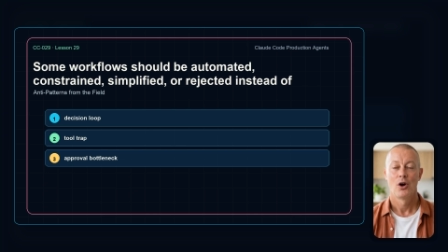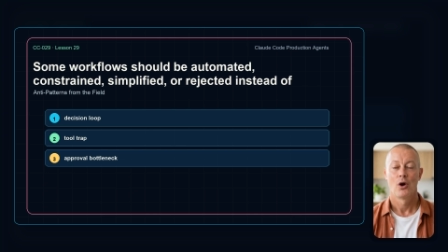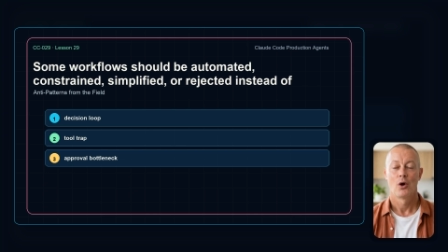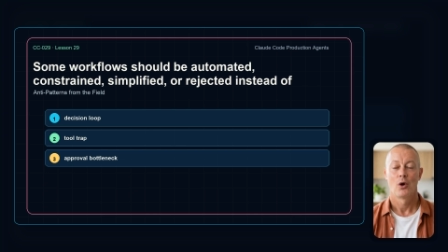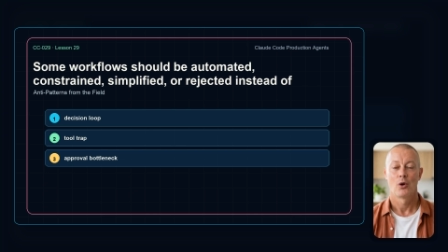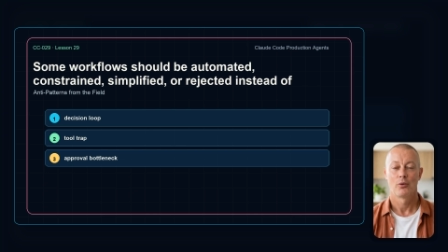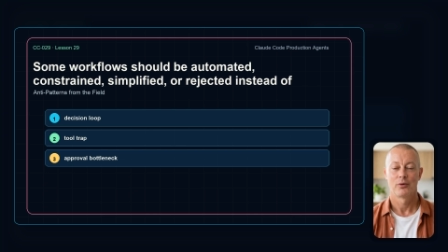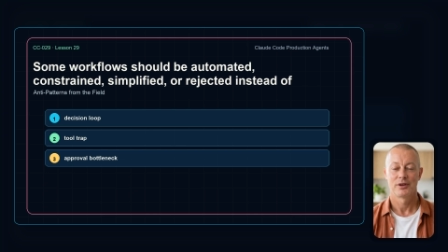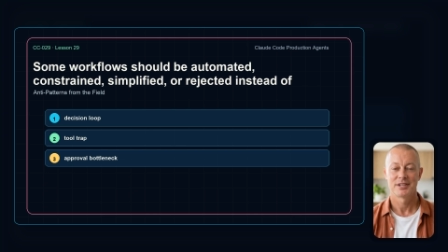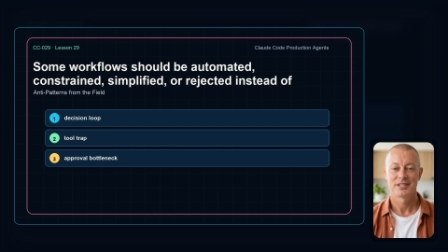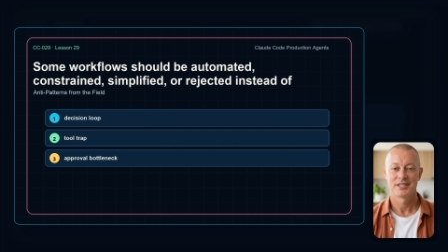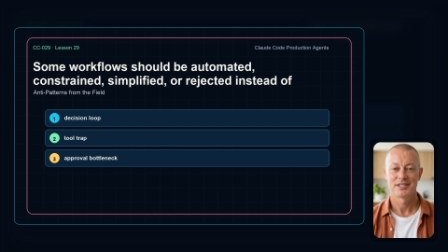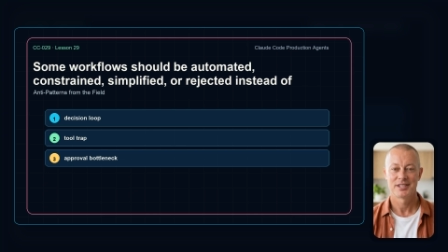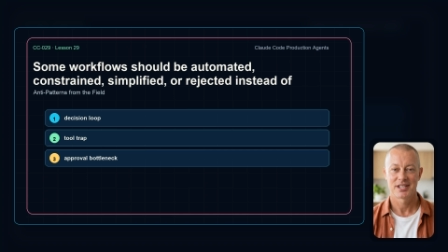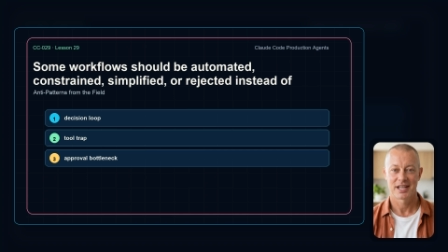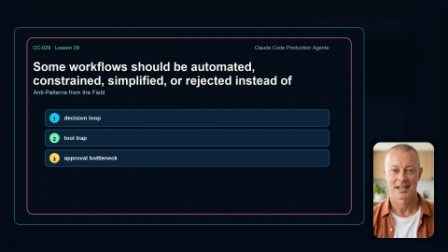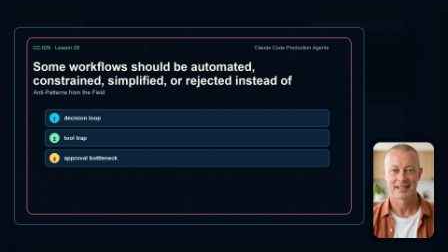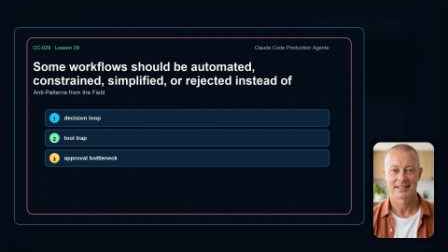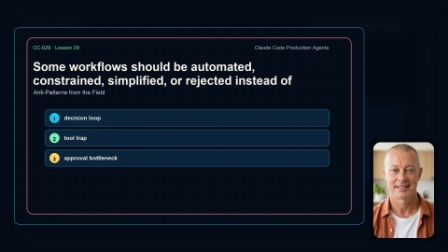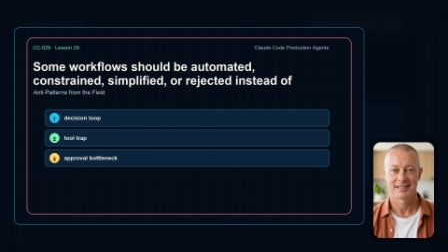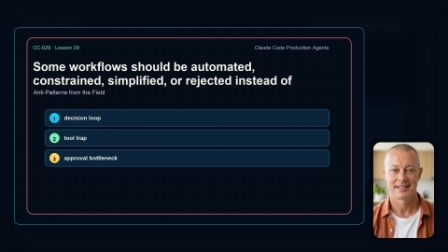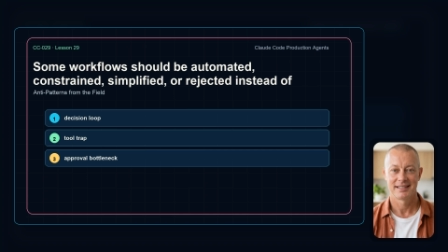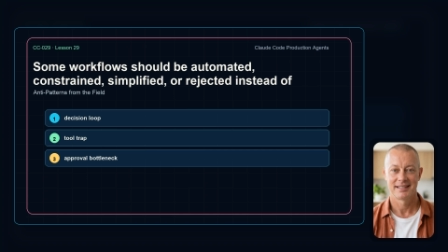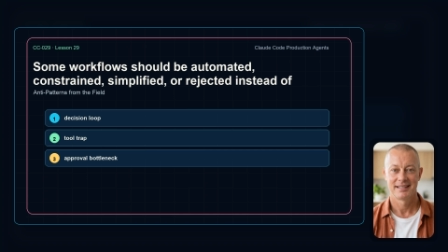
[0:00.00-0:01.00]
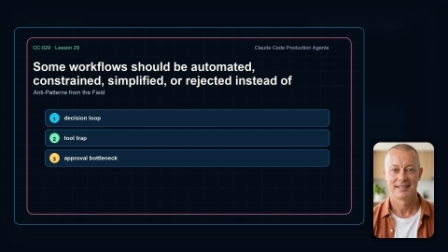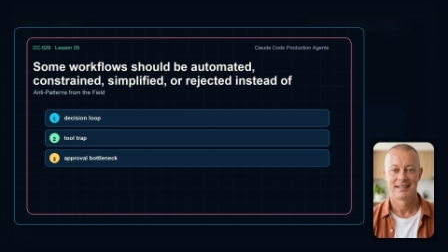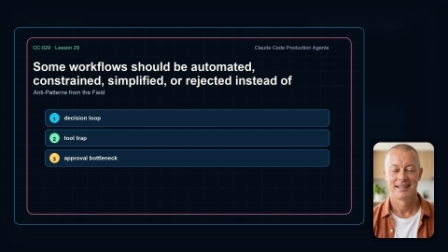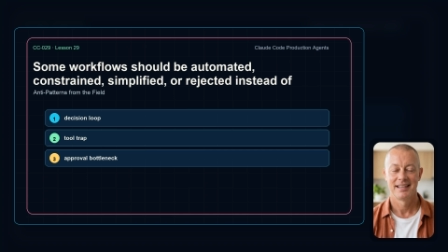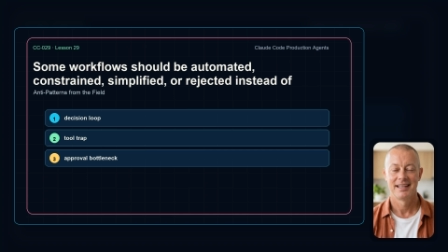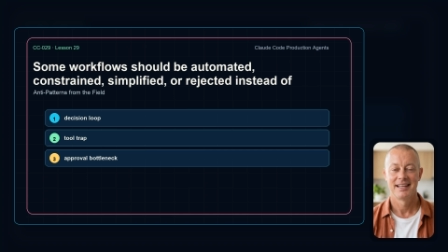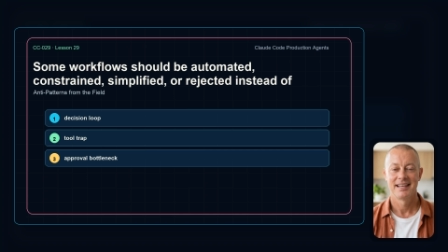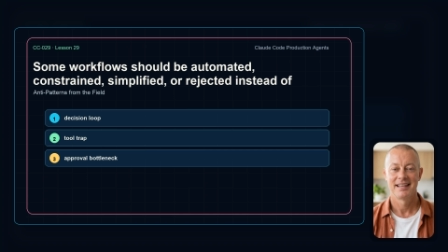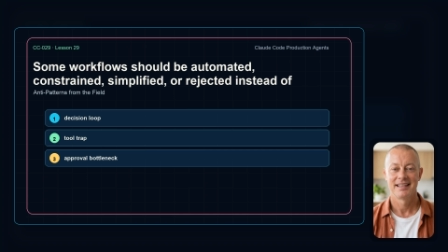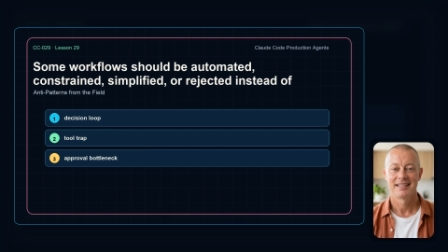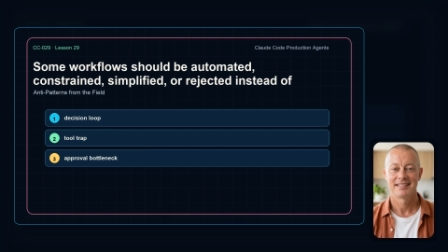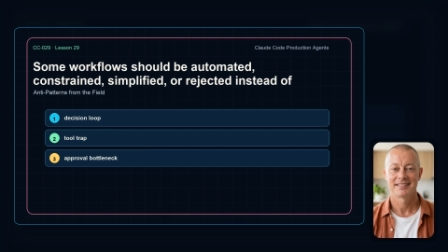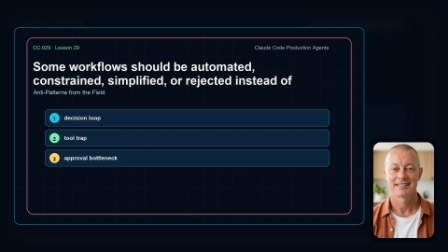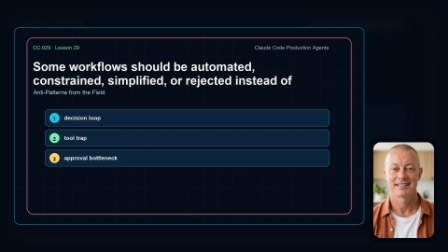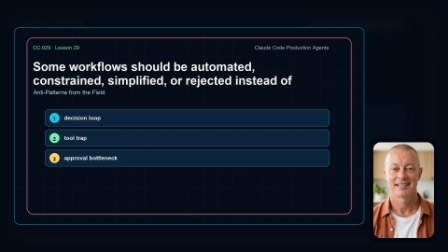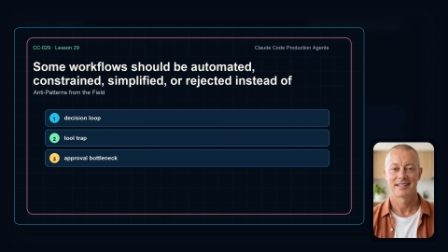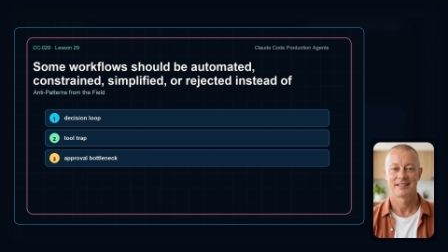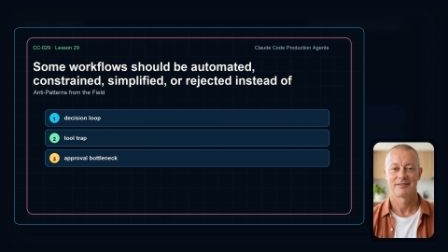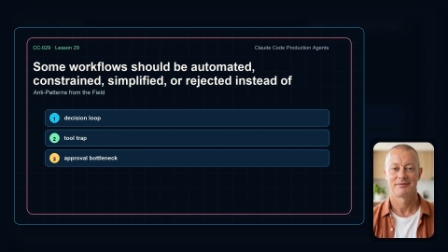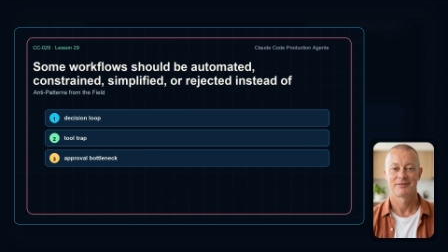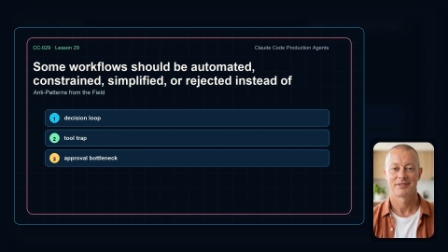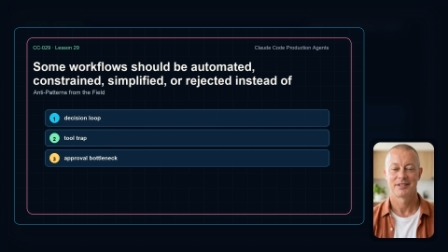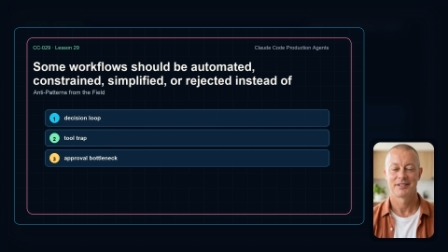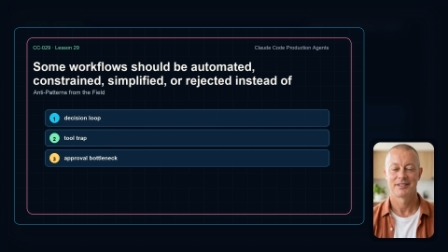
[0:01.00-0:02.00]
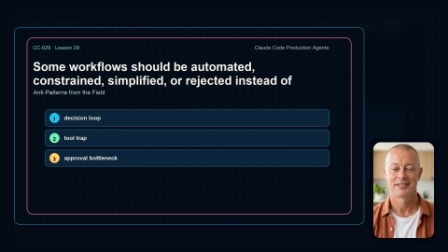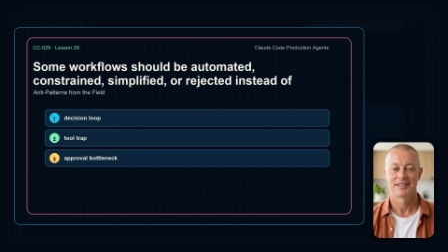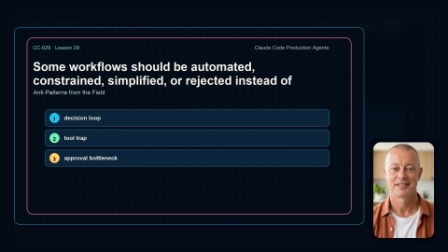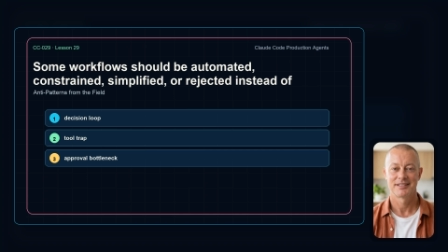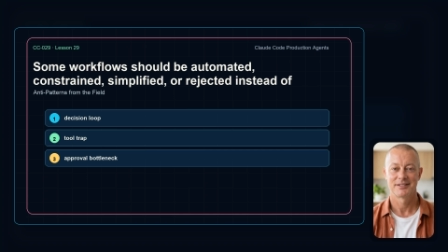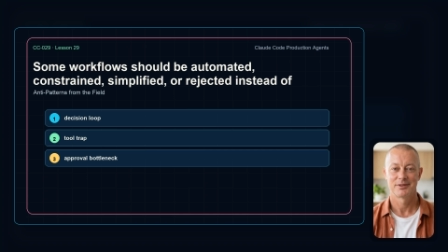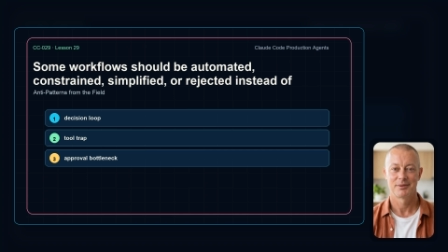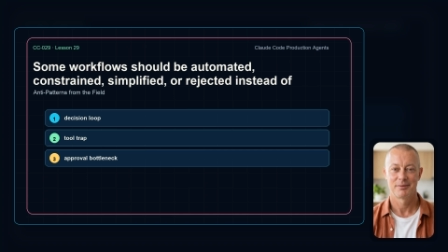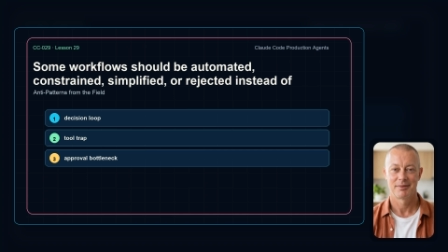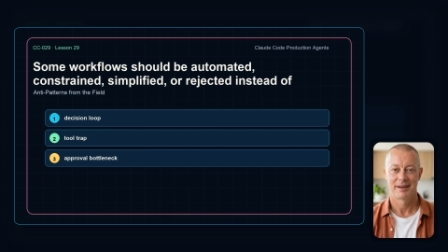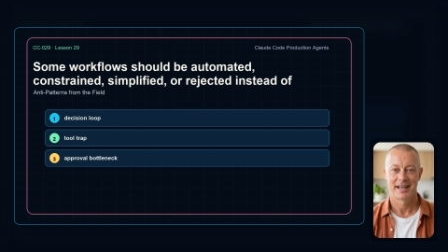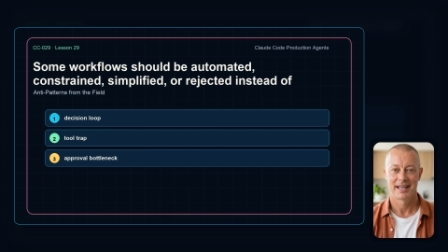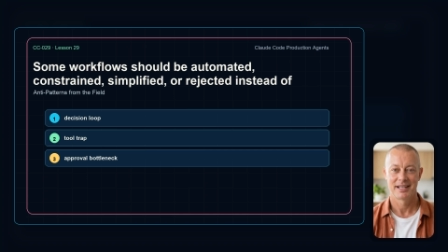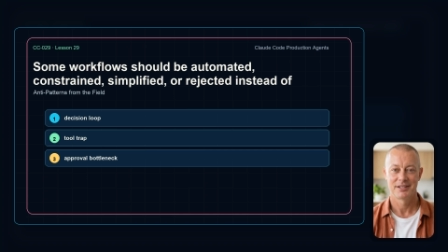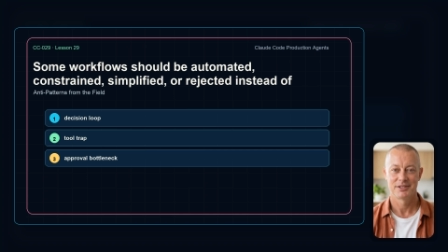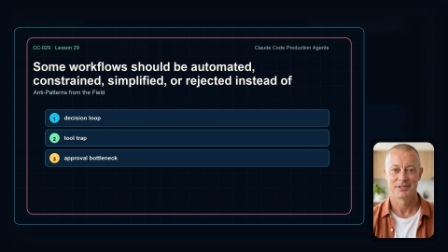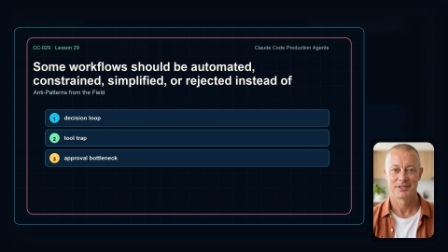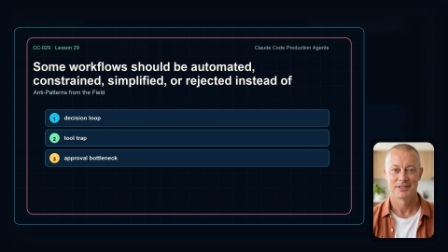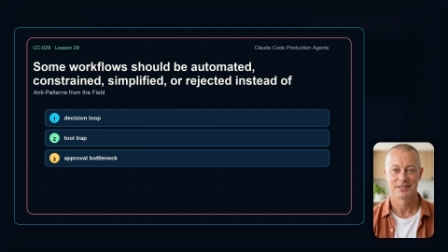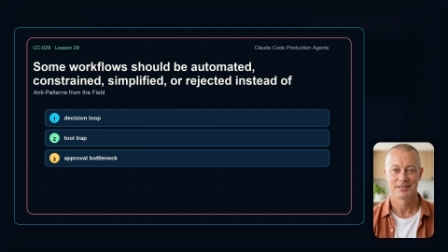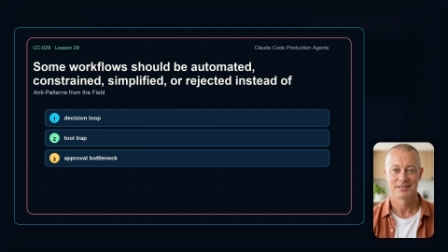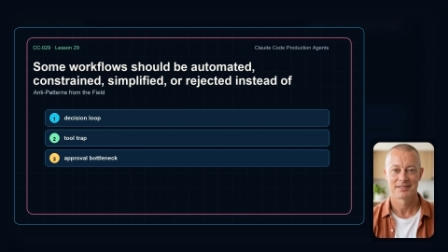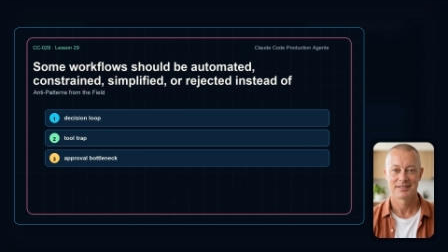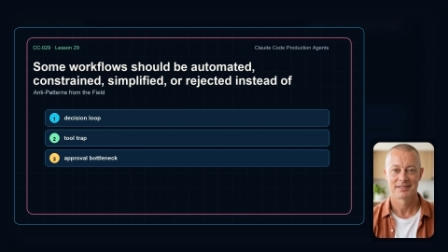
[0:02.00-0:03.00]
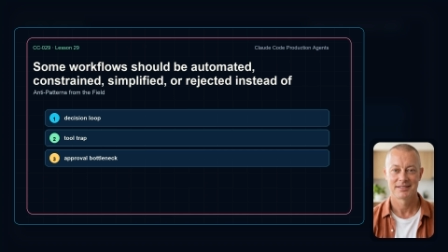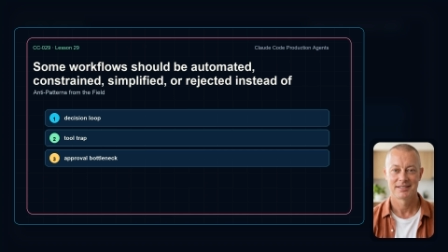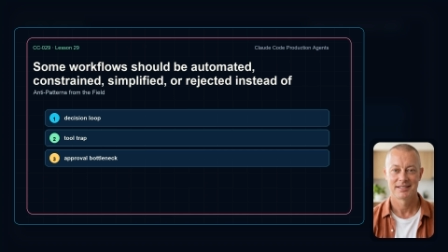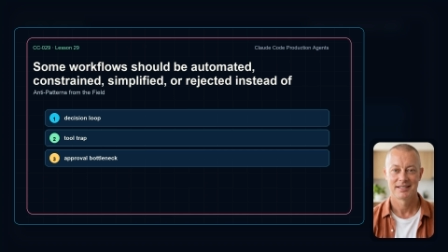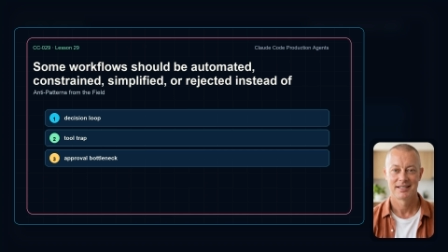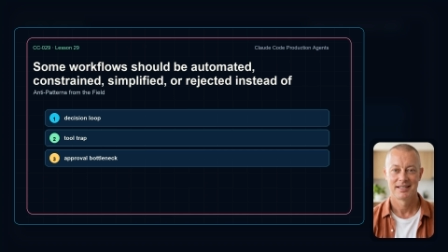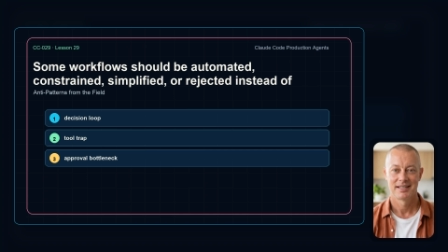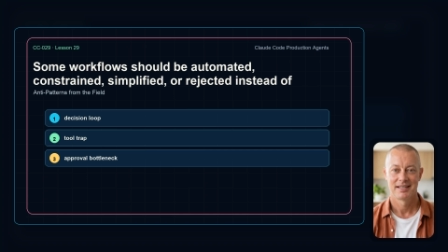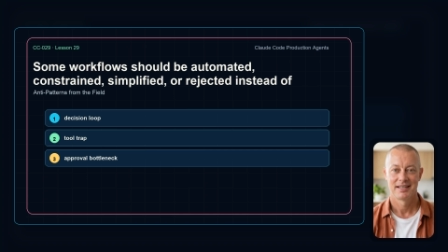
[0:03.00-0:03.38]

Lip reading: or rejected instead of turned into agents.